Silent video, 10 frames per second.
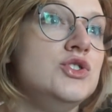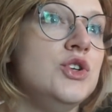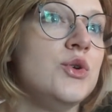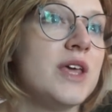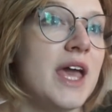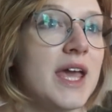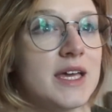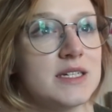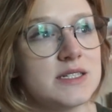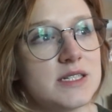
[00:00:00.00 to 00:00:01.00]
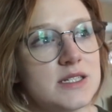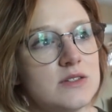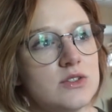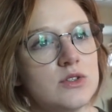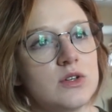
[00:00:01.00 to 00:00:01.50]
you can't
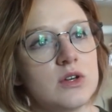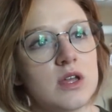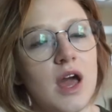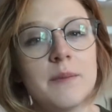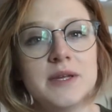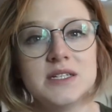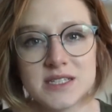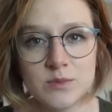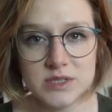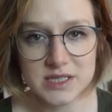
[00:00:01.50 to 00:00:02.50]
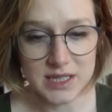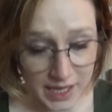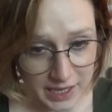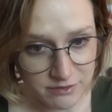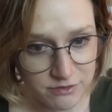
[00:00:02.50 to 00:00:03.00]
come into someone's
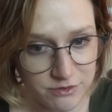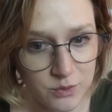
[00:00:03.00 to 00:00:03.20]
life